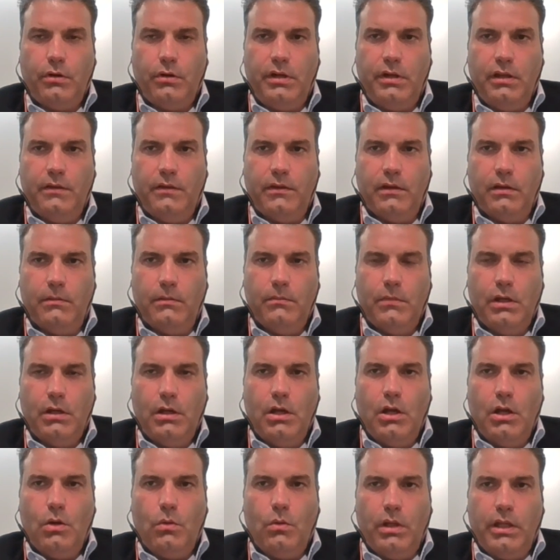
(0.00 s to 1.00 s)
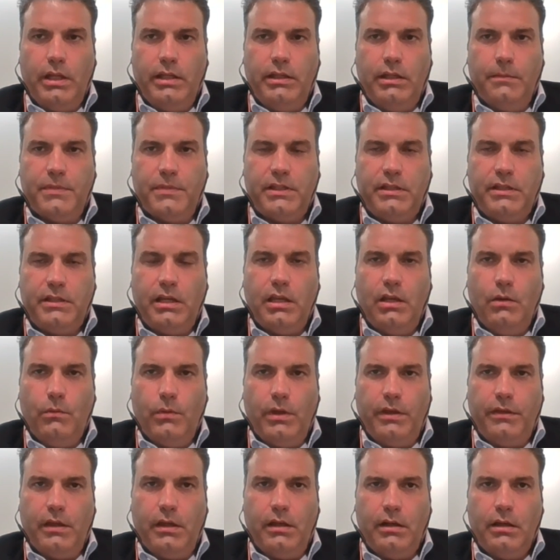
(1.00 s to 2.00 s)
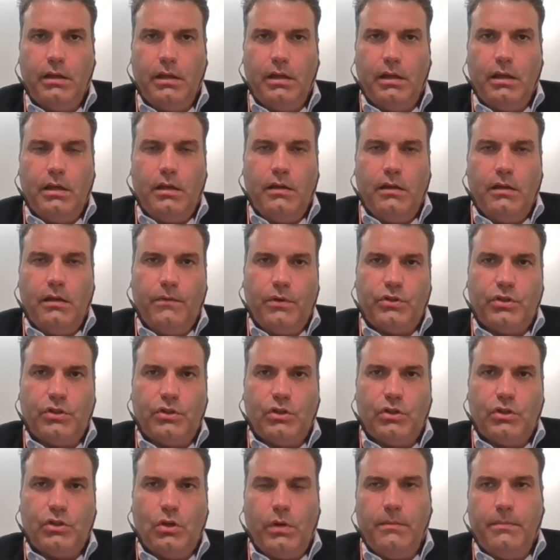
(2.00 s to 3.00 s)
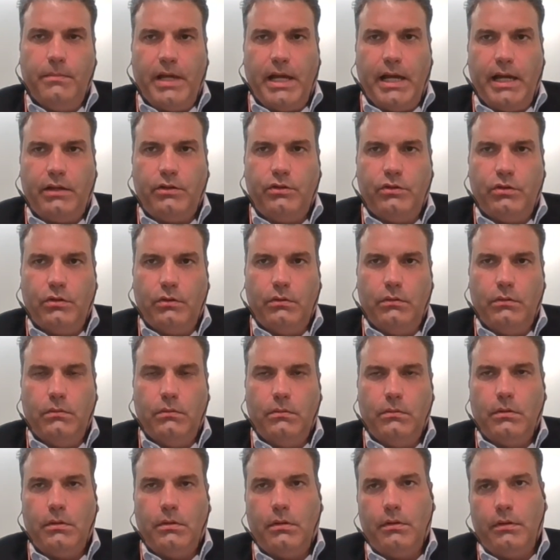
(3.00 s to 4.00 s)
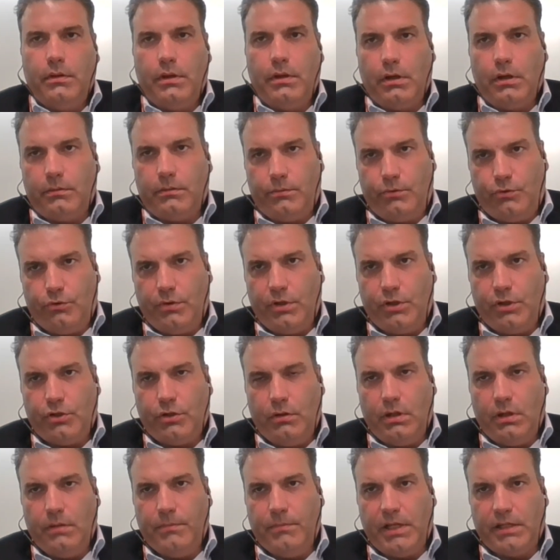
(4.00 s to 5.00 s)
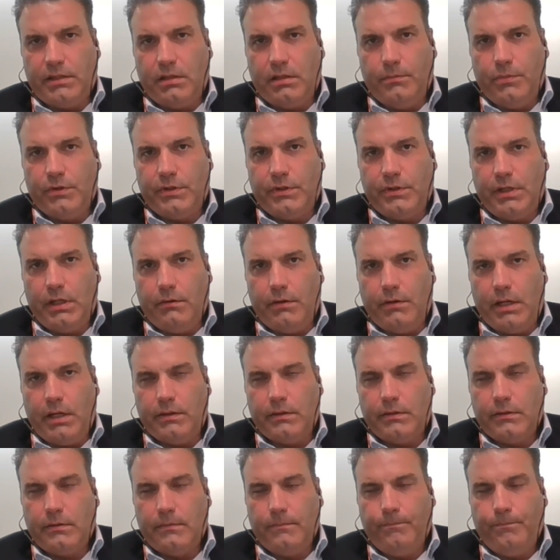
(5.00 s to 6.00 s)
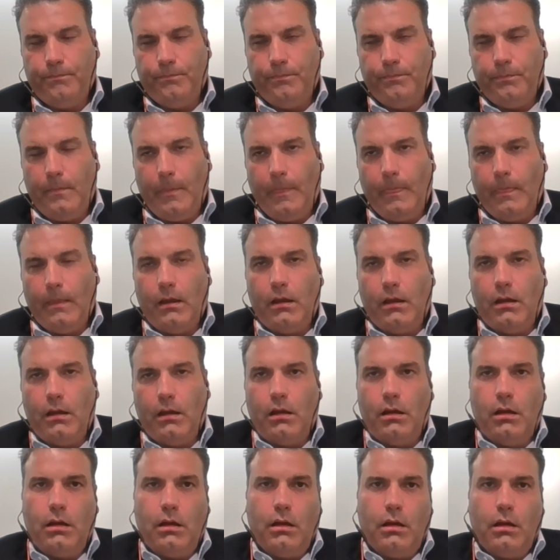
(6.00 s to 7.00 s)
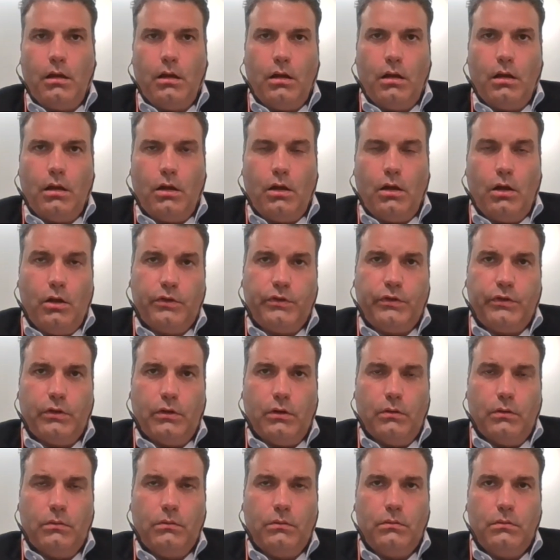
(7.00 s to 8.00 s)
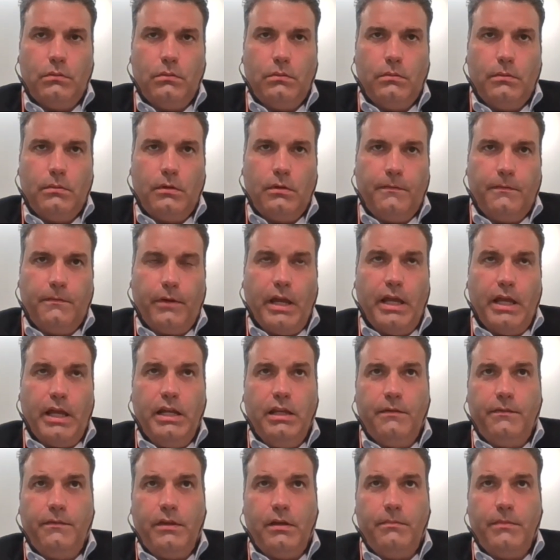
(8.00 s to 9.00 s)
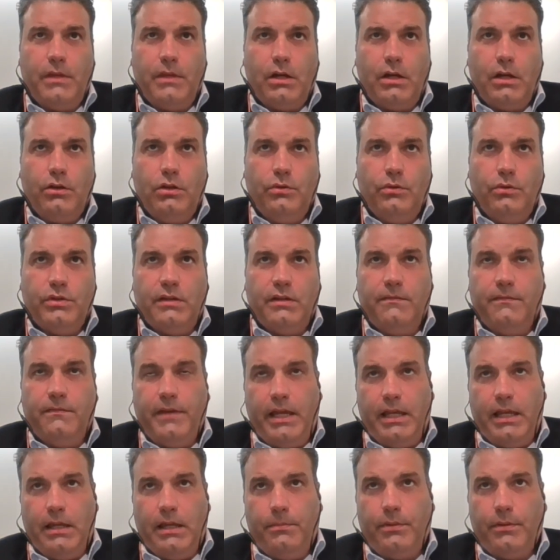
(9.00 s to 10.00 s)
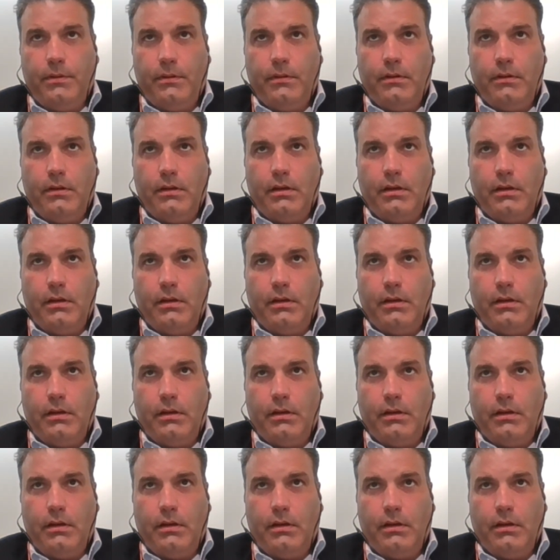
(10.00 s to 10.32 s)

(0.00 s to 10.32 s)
majority of them will end up sticking with it versus going back to their traditional combustible cigarettes. Also, for any of them that are using vape,